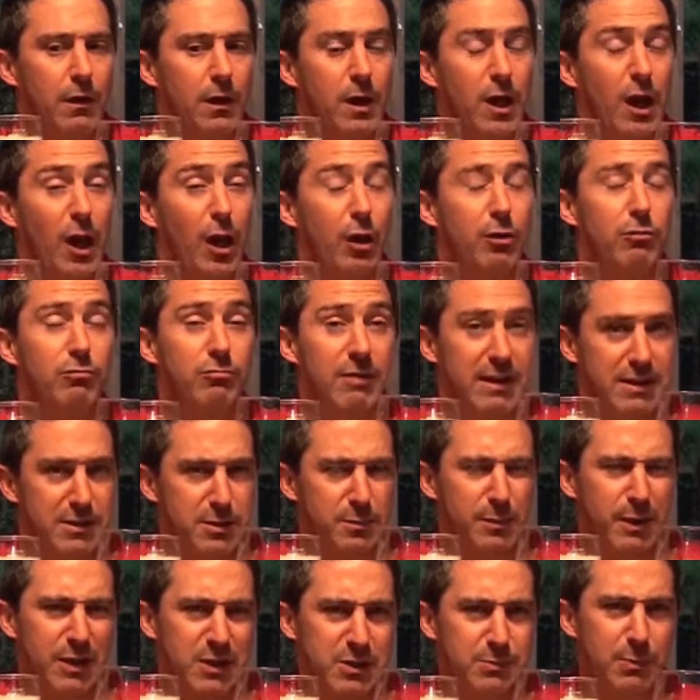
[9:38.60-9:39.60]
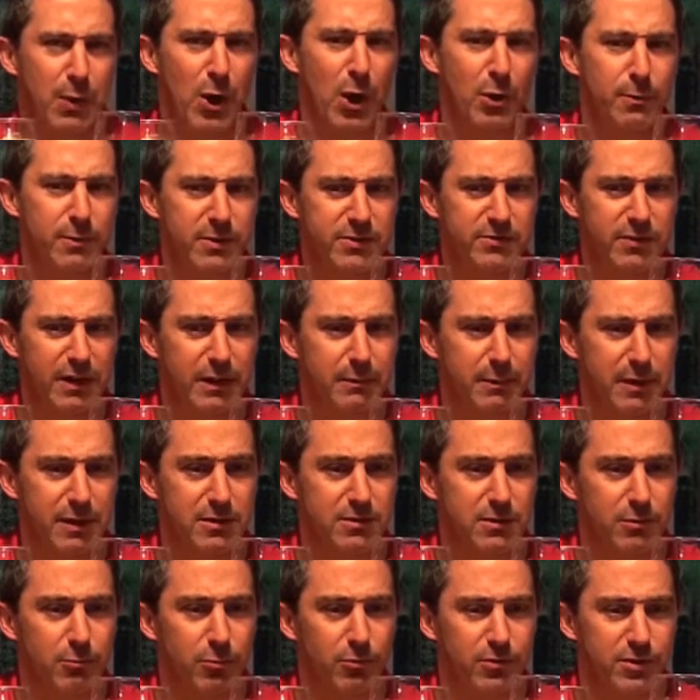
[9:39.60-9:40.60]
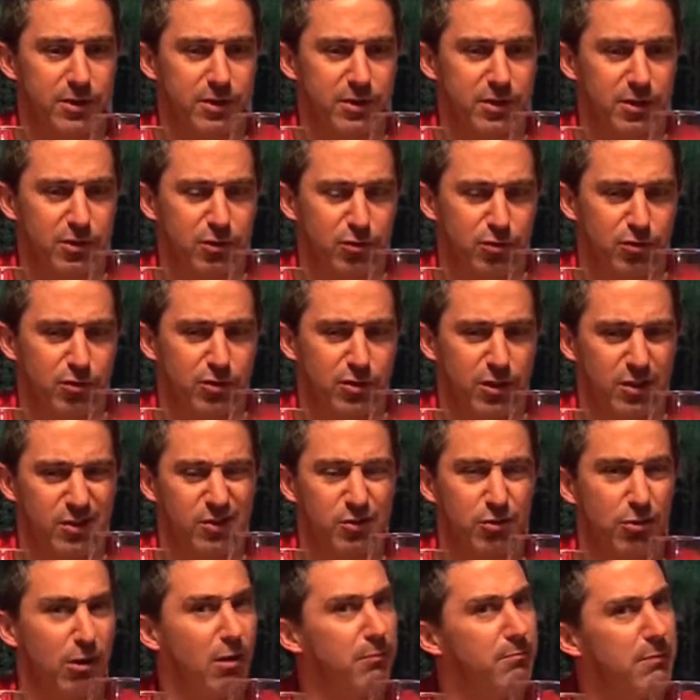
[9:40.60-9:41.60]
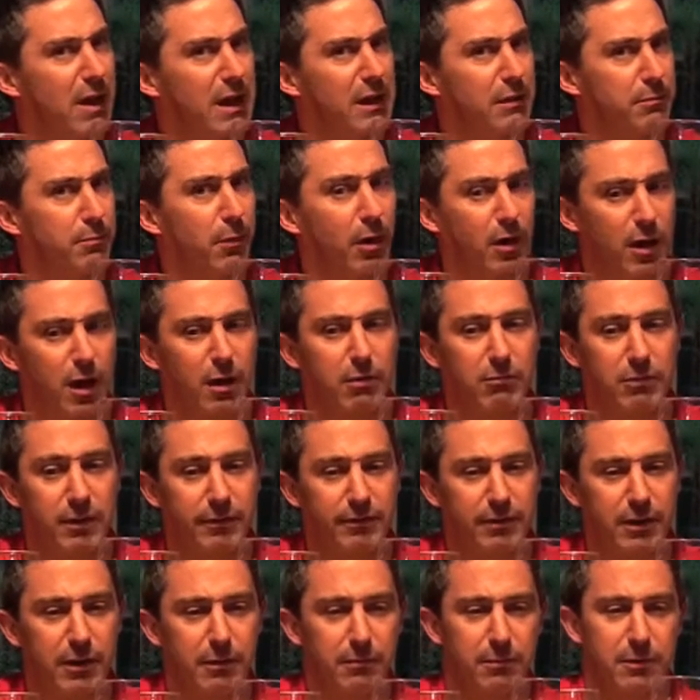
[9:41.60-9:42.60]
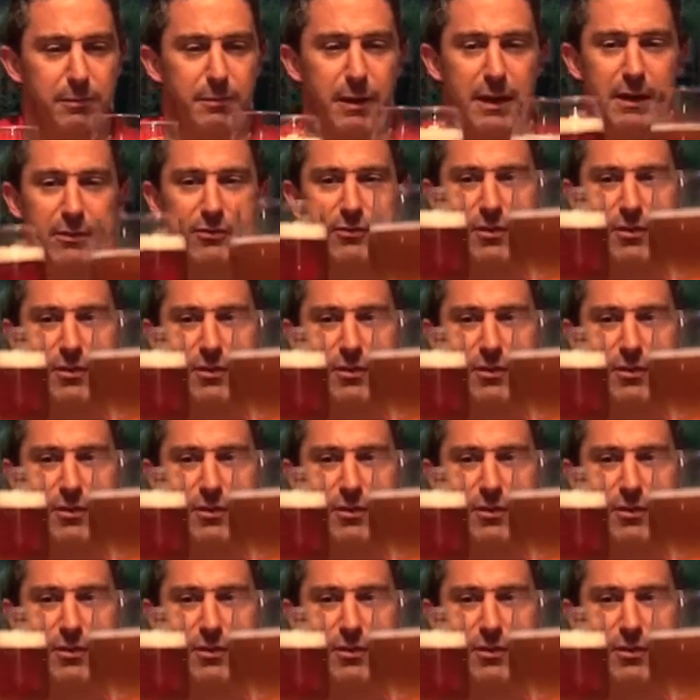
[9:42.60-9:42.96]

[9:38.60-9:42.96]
clone recipes purposely because I wanted to just try and make my own, if you know what I mean.